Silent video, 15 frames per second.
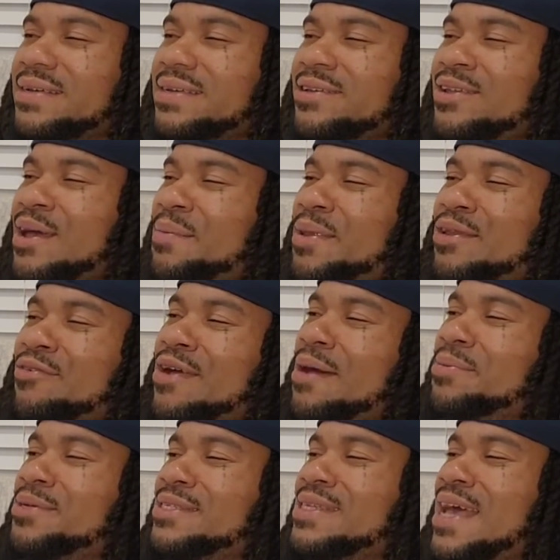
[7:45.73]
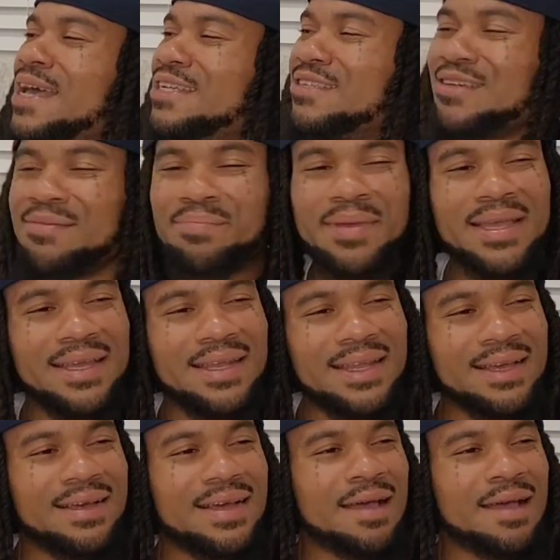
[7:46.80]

You know how many rappers signed to a billionaire?